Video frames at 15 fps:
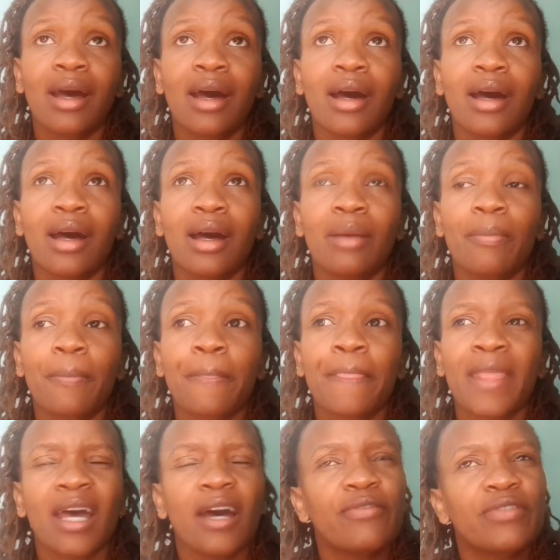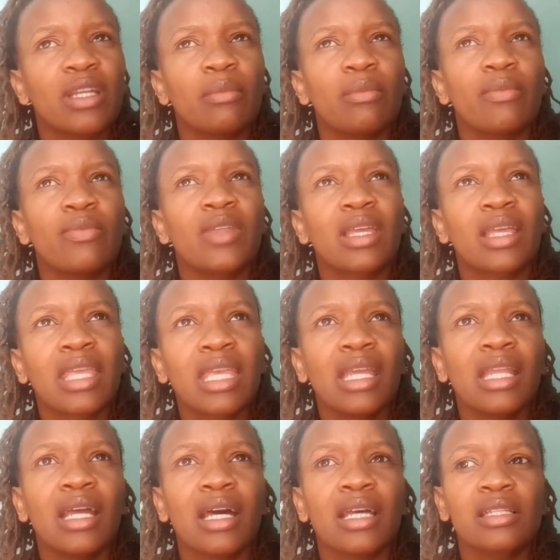um, after the kid
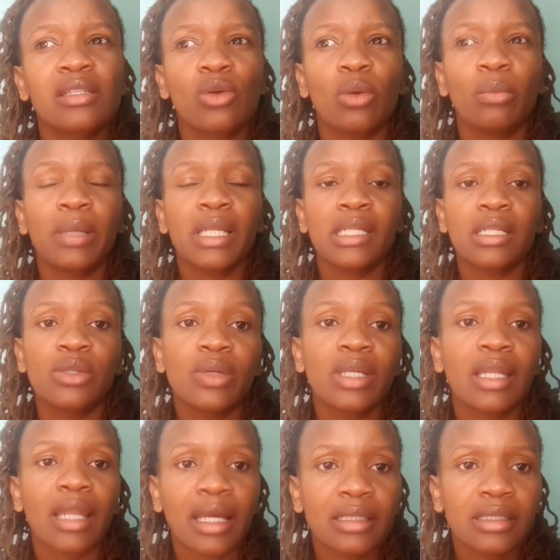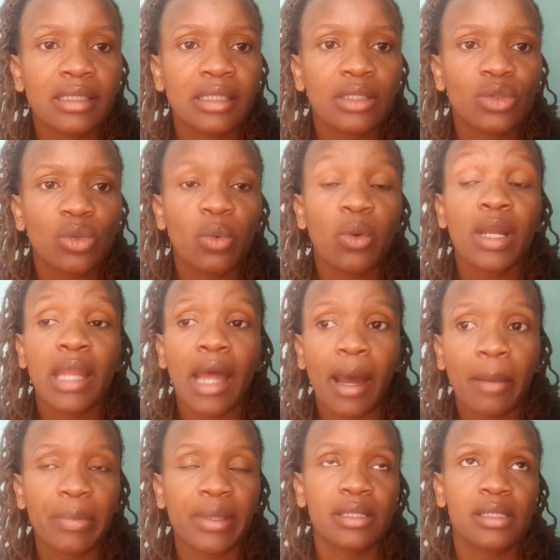has completed doing nursing so what
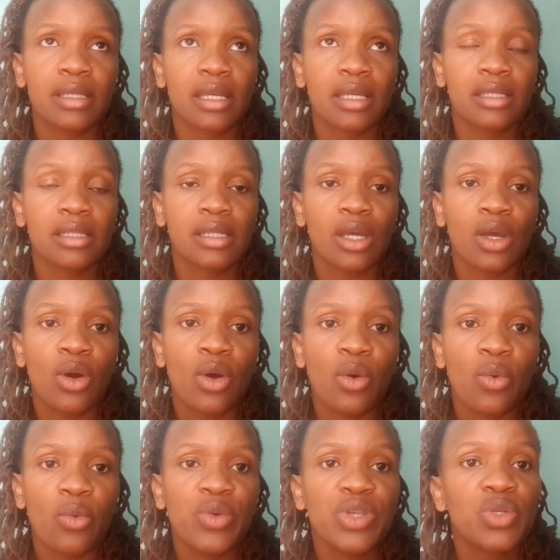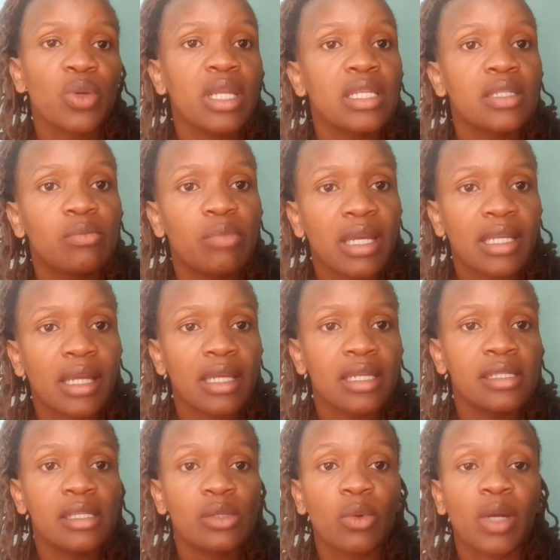happens next which one is better
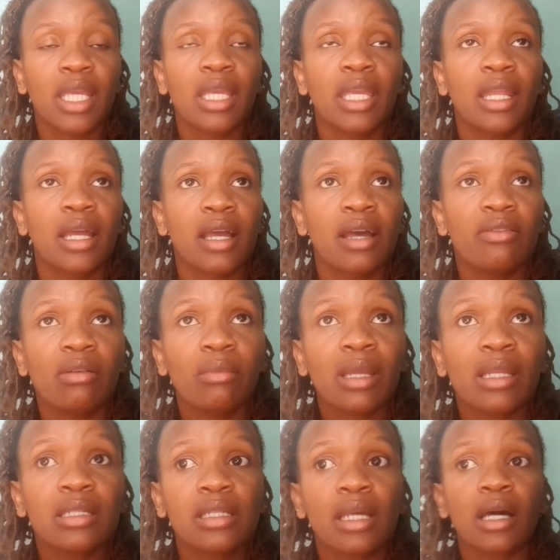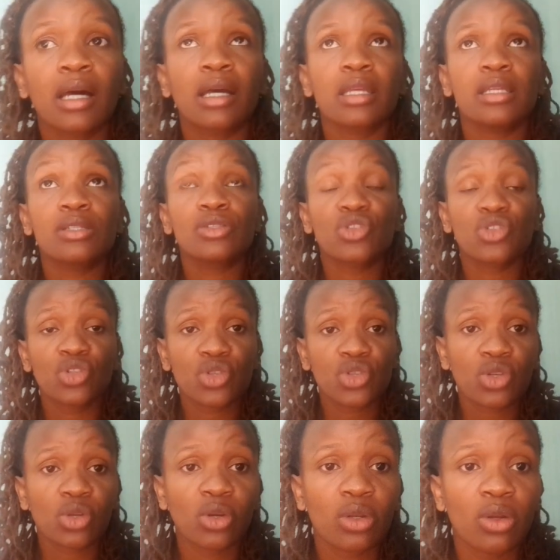is it working in a government uh,
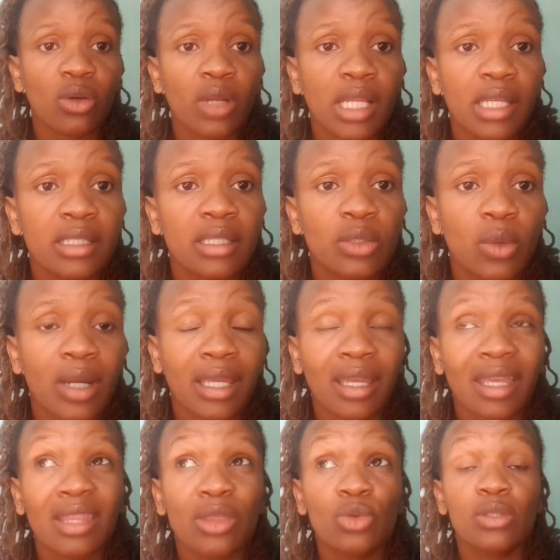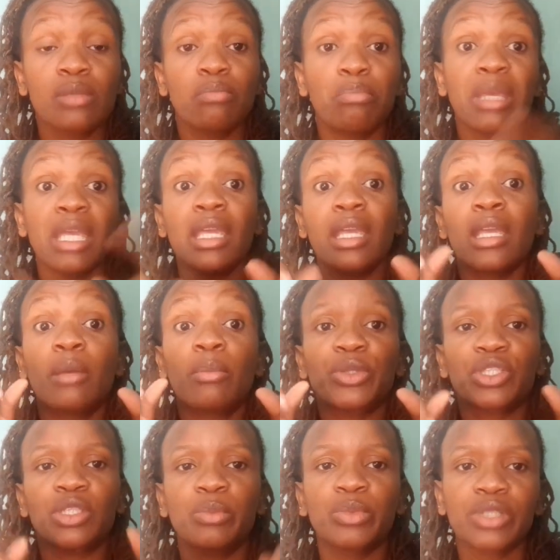institution or is it working in those big
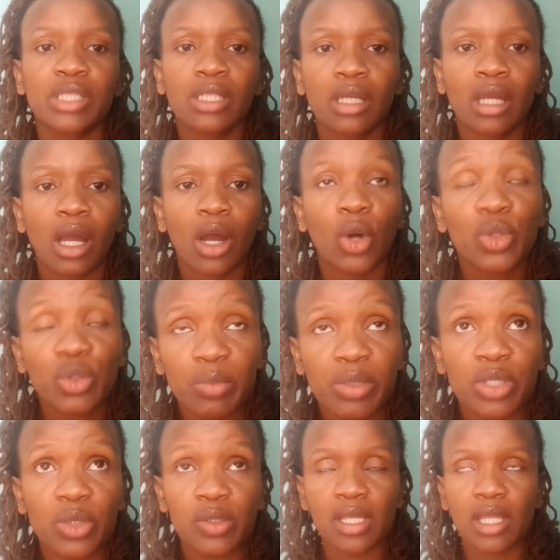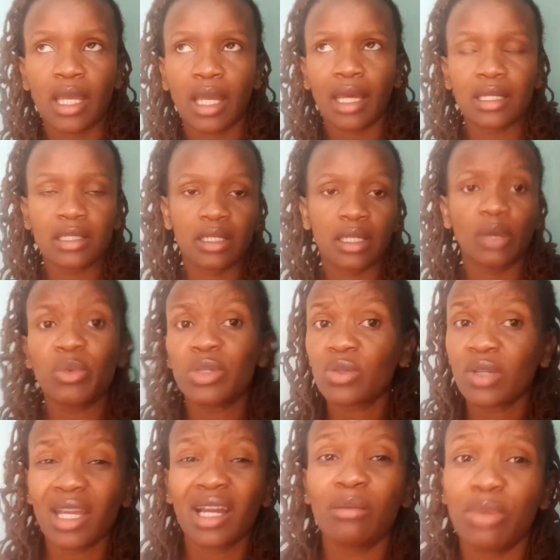pushy pushy hospitals in the country we're
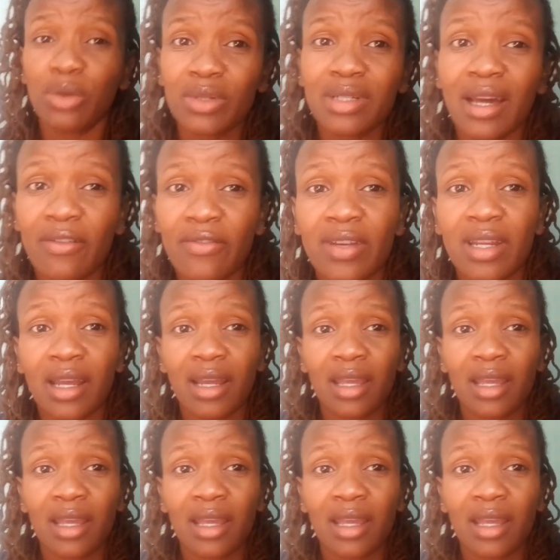talking about africa